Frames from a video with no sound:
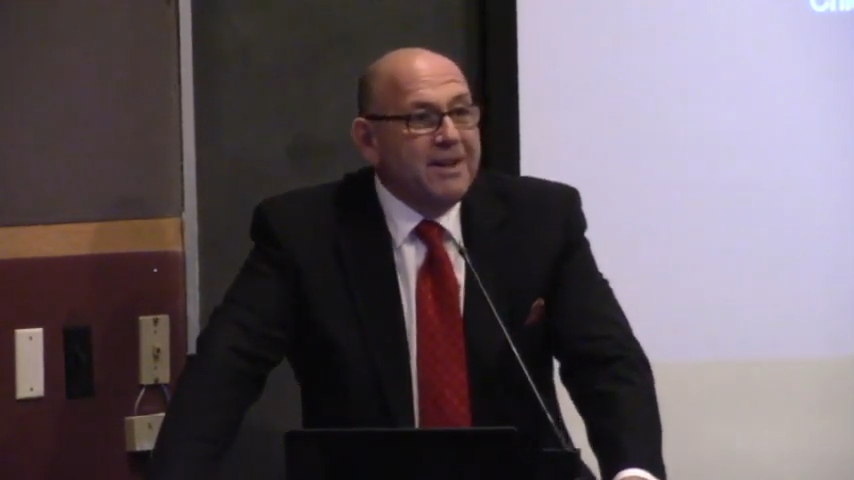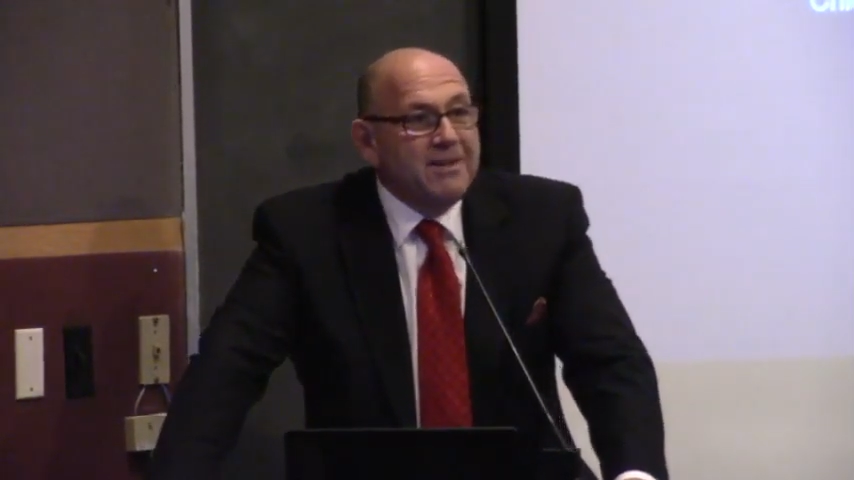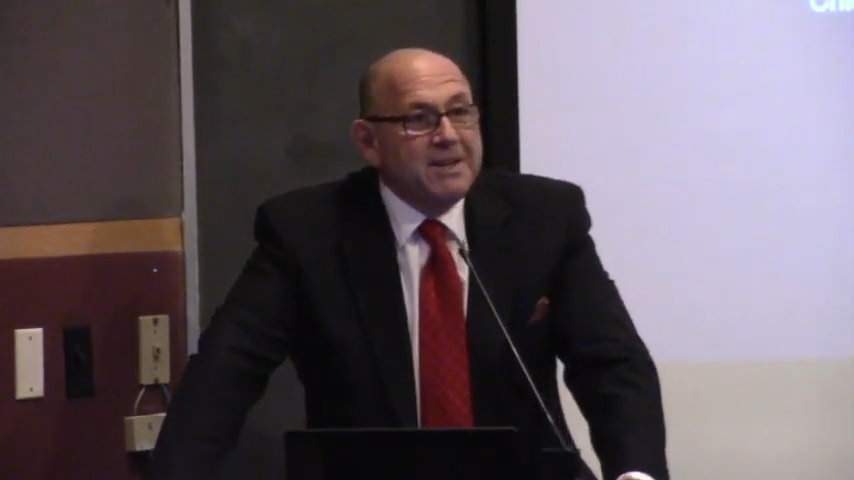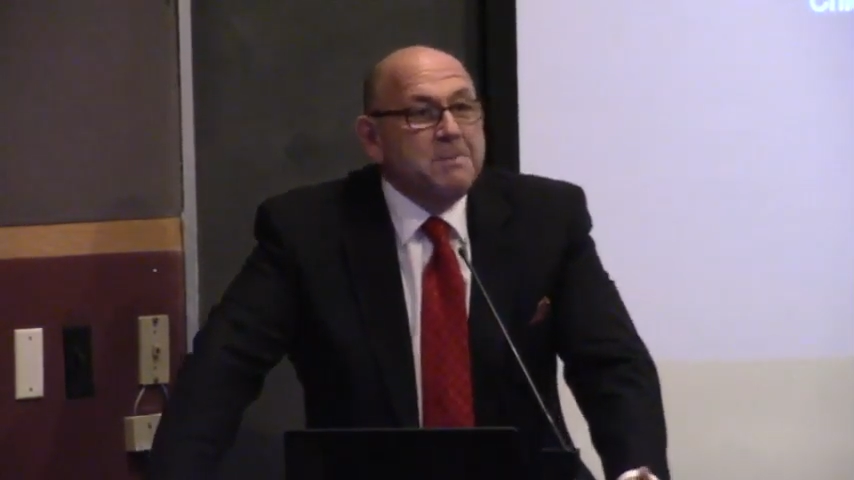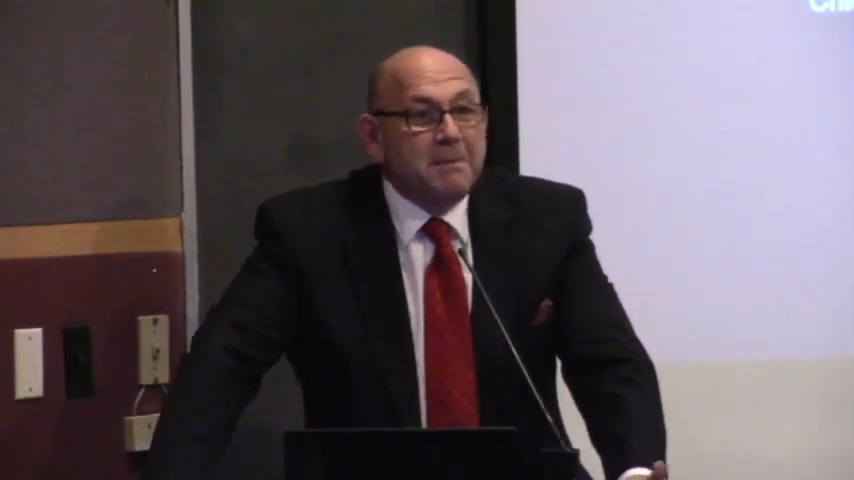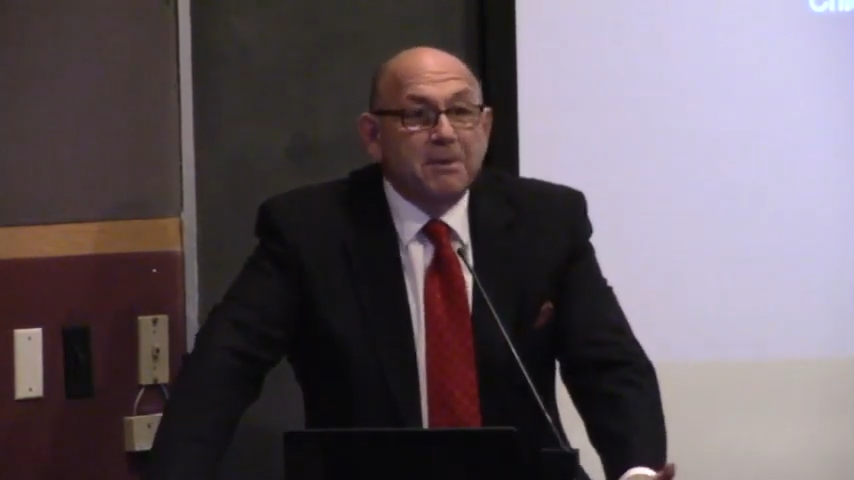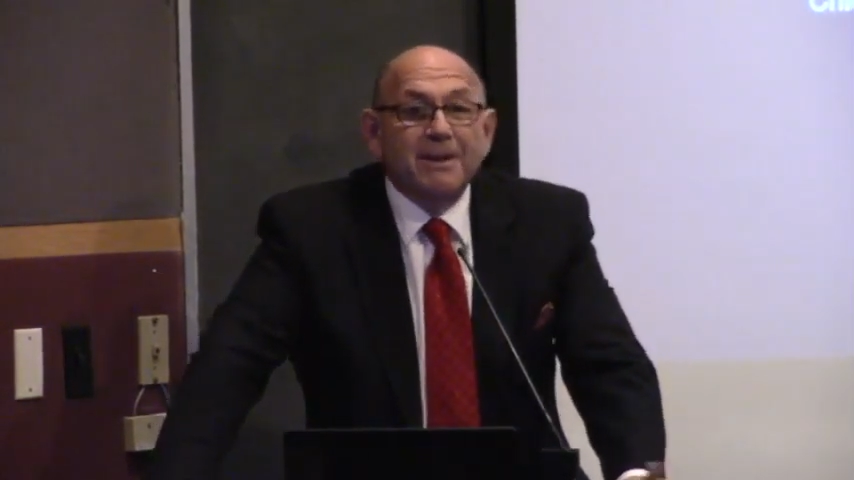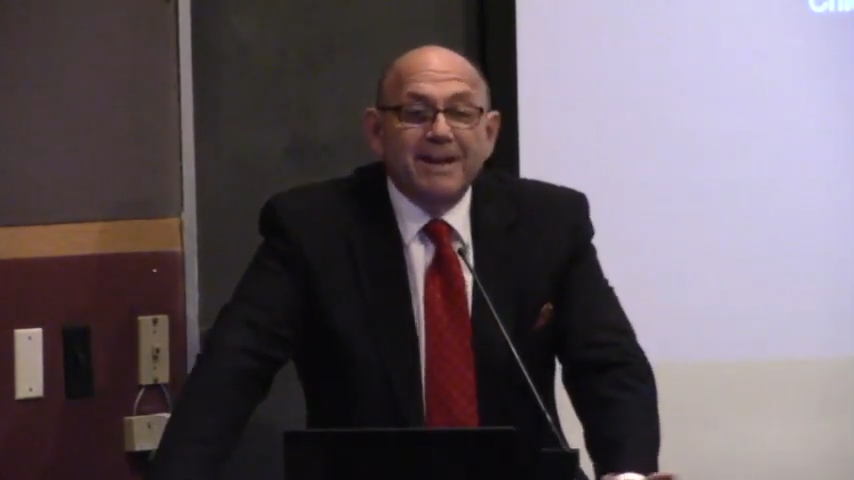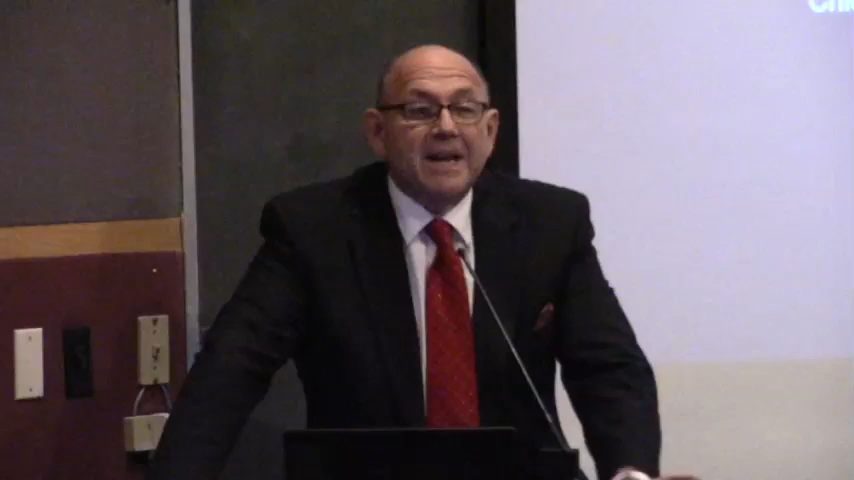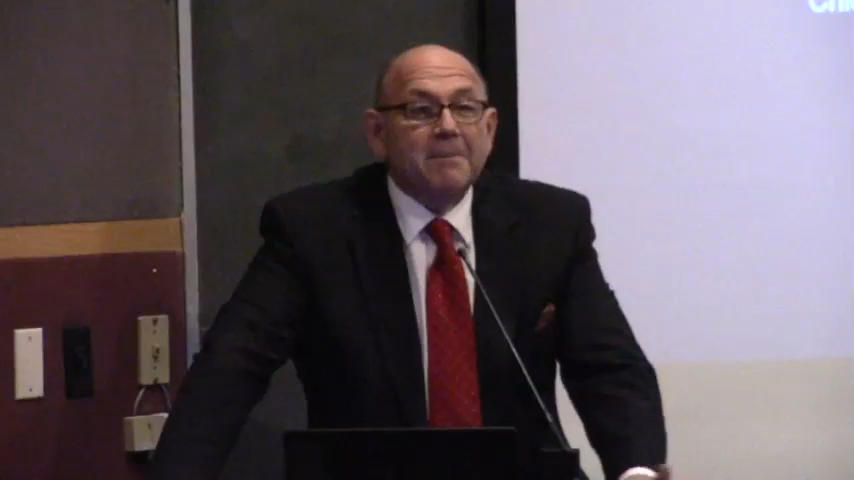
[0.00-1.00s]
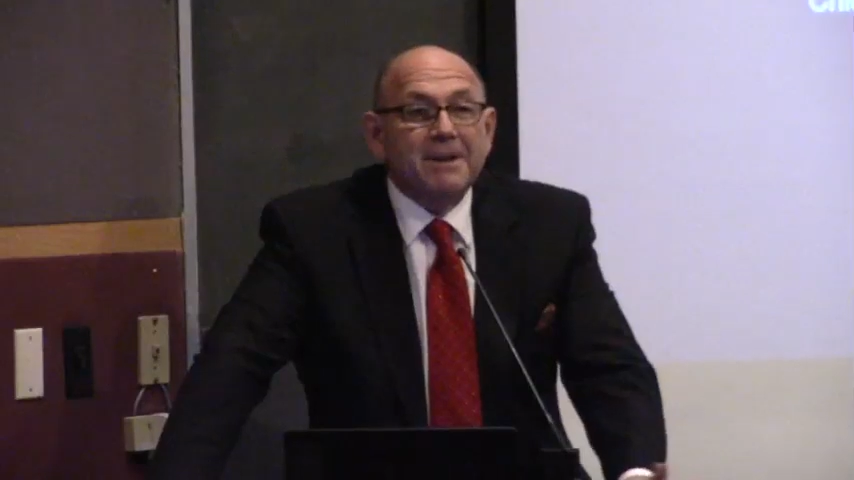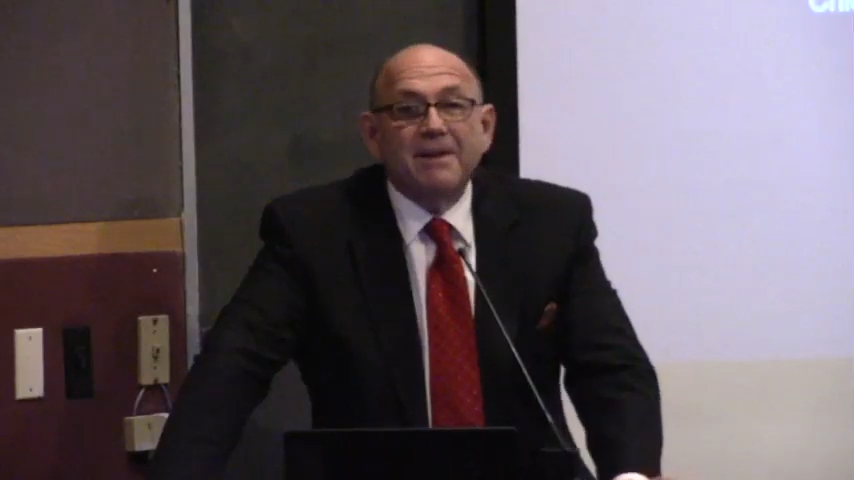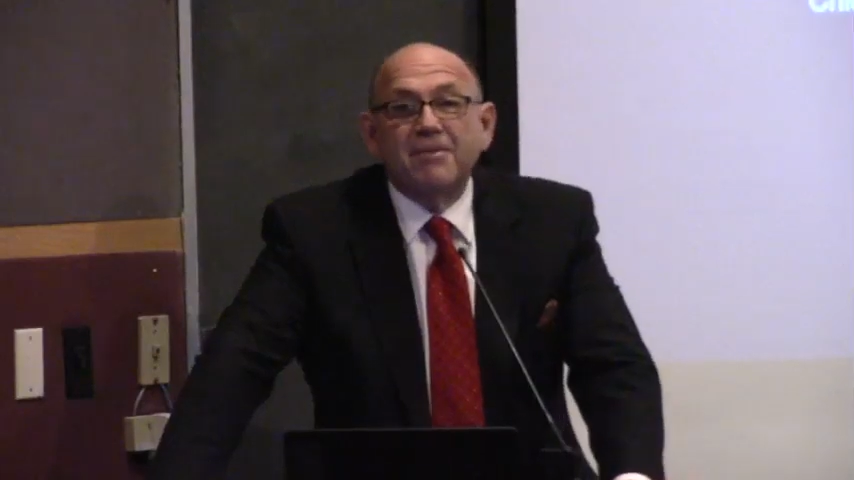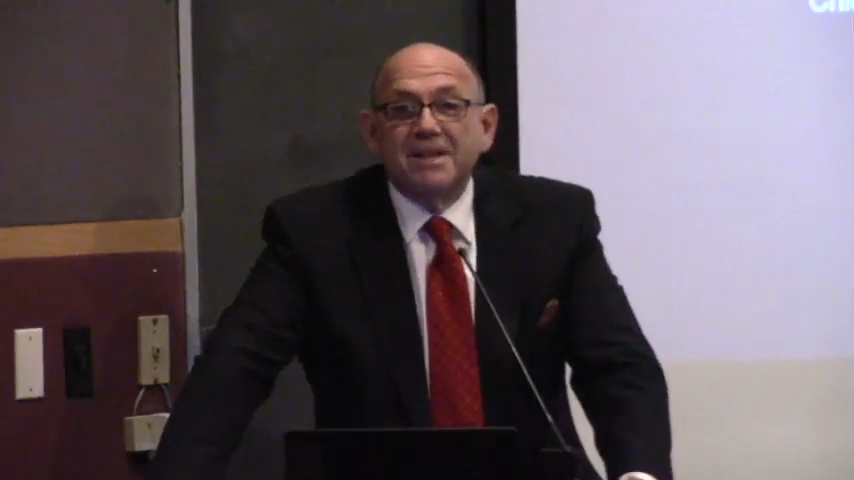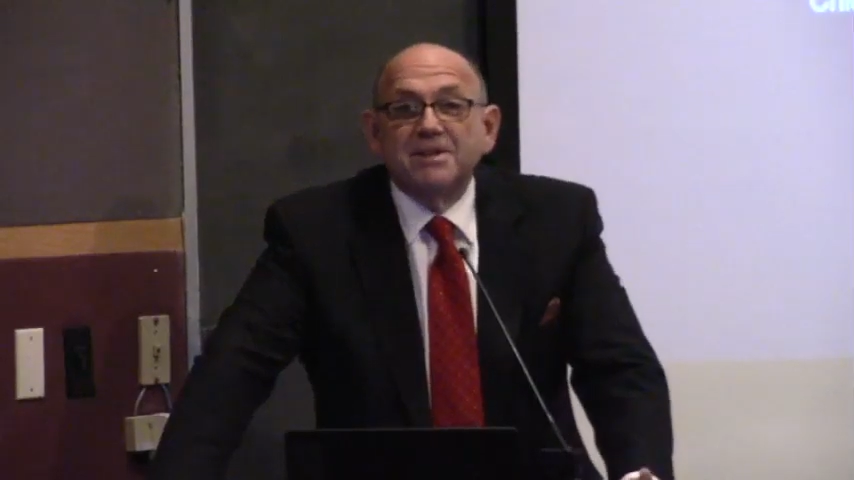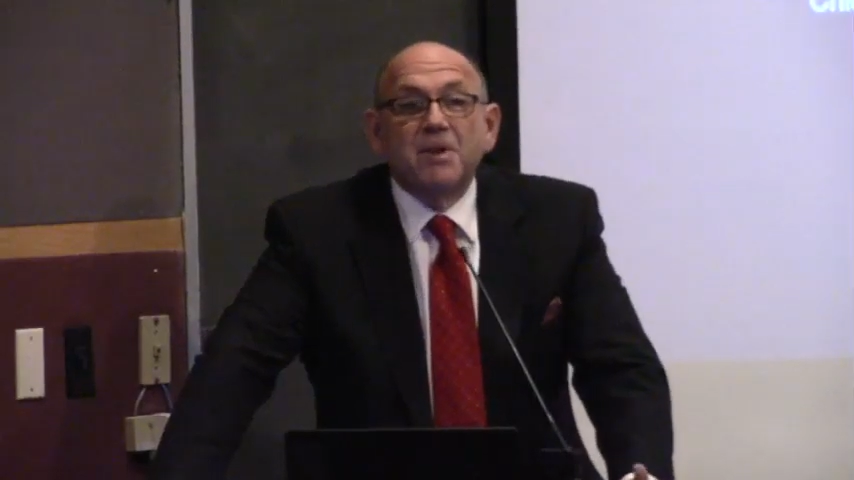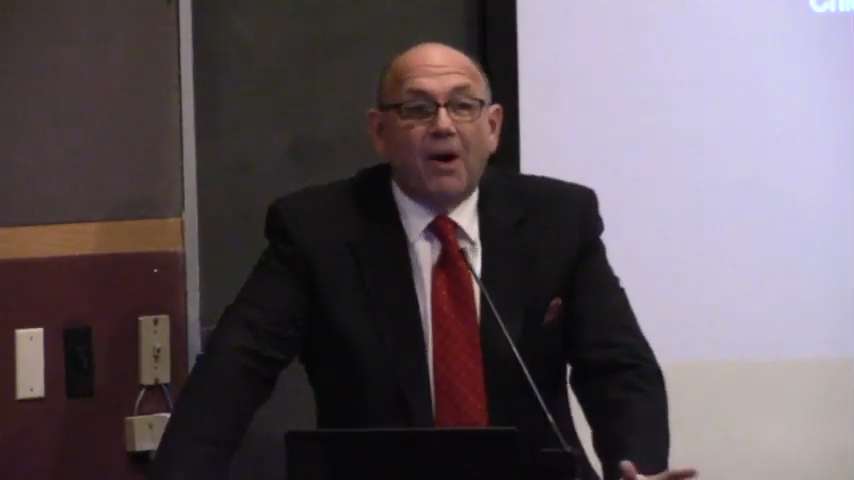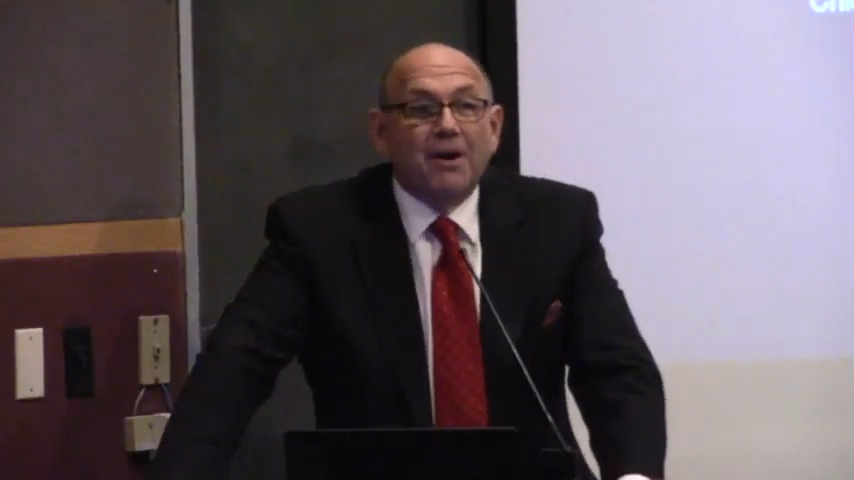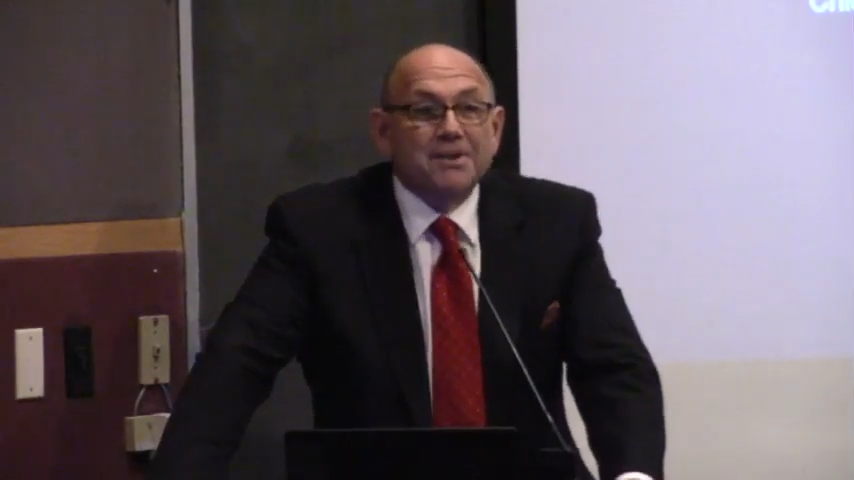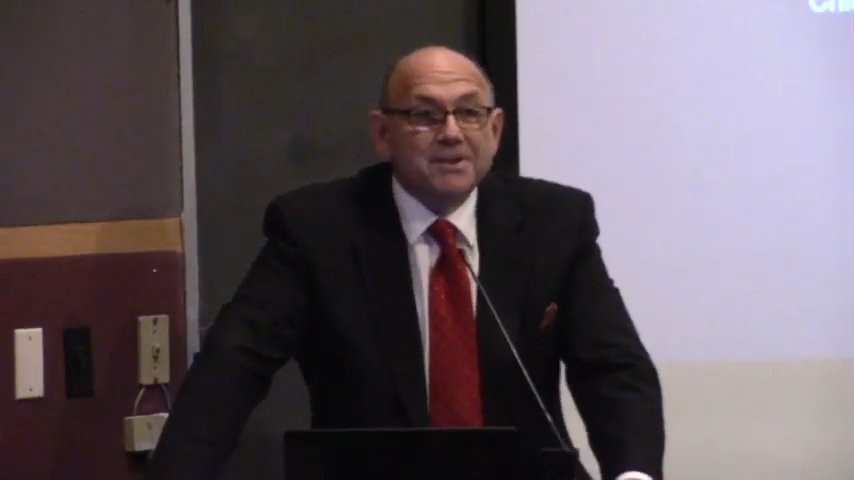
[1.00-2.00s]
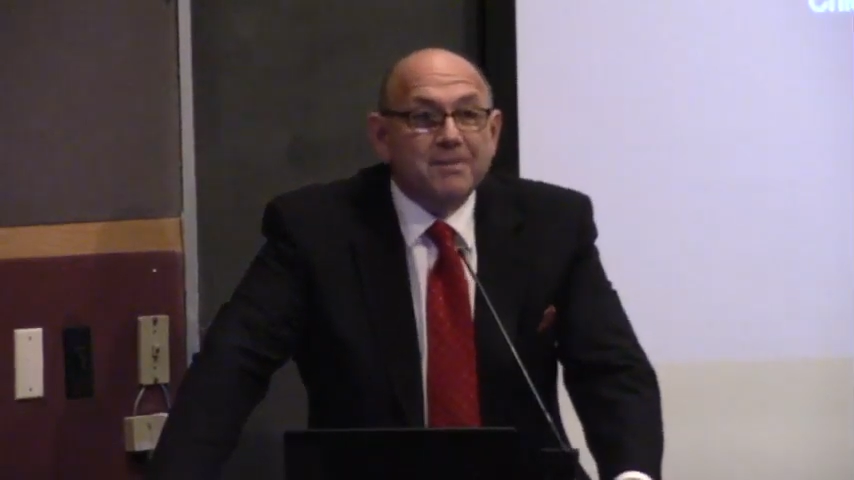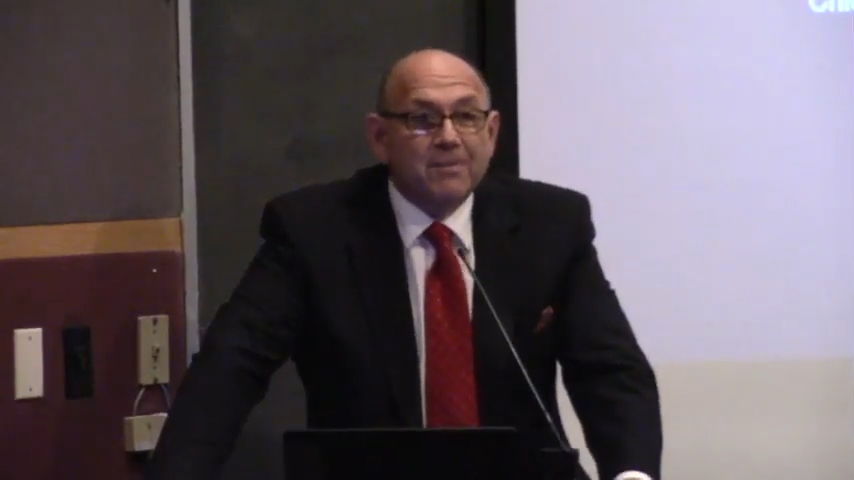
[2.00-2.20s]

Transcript: these people can get up and give these talks.